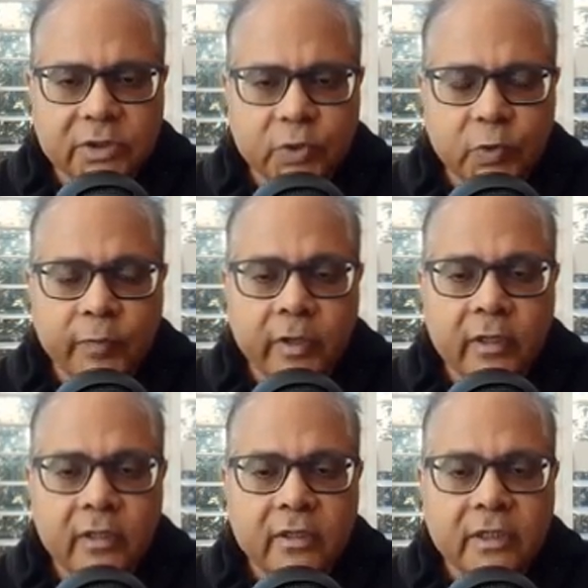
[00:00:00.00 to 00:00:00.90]
So
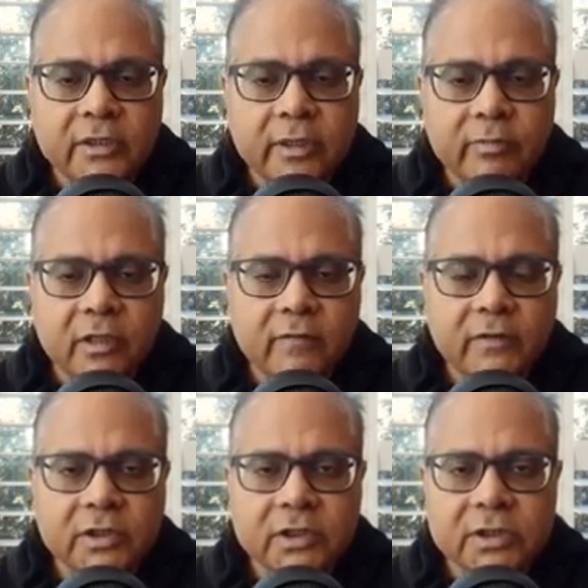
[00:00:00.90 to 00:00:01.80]
that's something
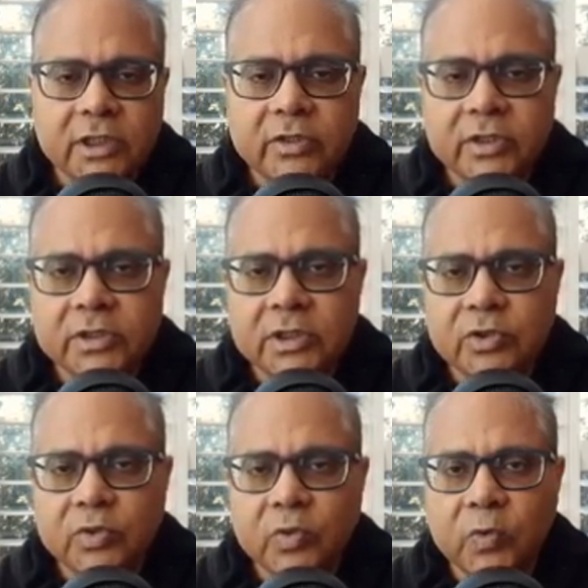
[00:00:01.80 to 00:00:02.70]
which is interesting
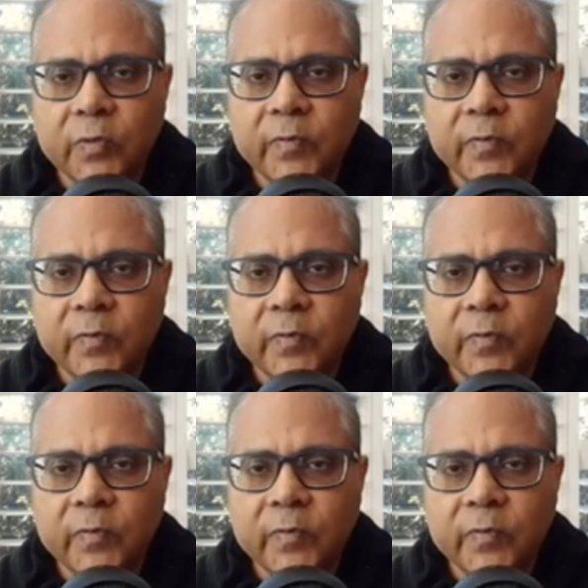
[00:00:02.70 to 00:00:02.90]
to know.